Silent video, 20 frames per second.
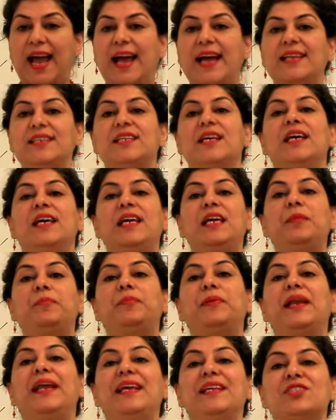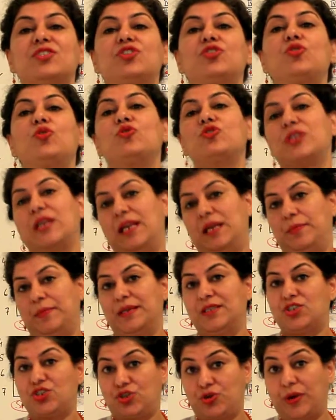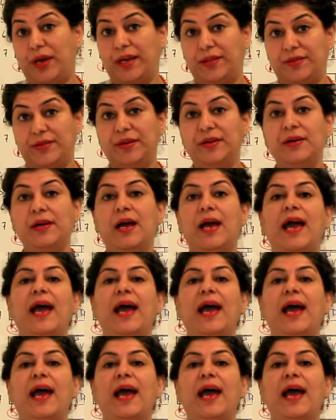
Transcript: and he placed those elements together.